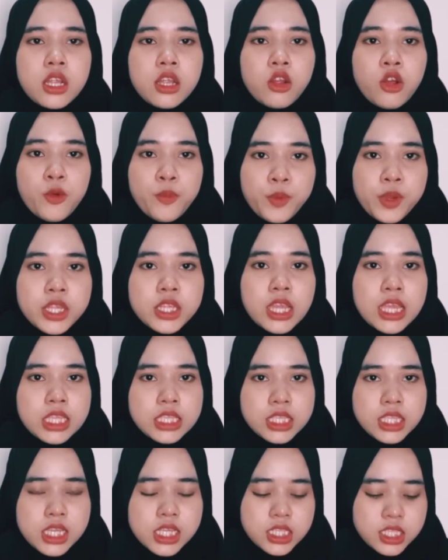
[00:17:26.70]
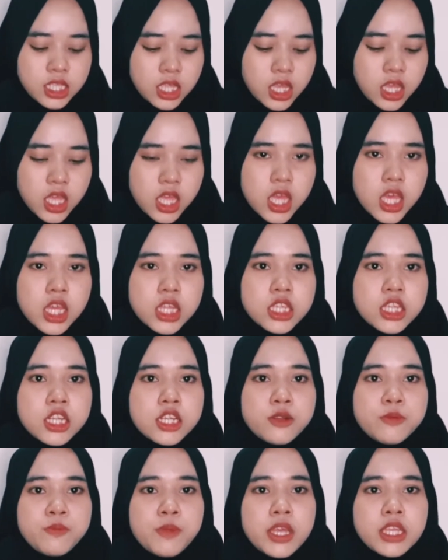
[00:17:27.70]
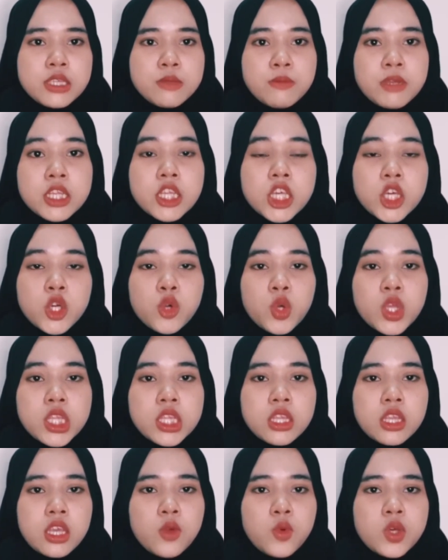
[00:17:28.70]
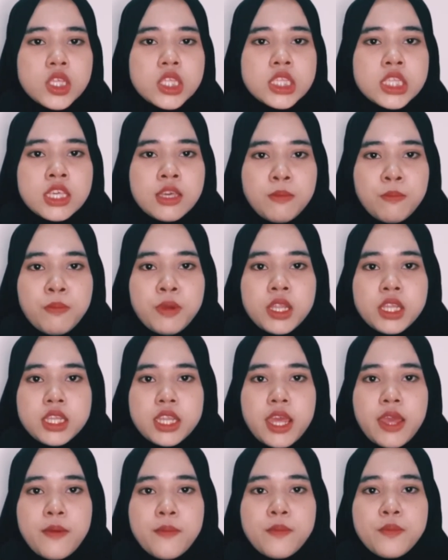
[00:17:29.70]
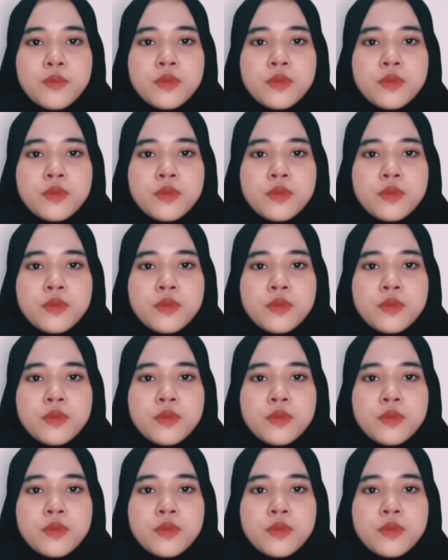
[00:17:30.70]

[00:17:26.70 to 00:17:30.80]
corporate taxes, the replacement equity with cheaper debt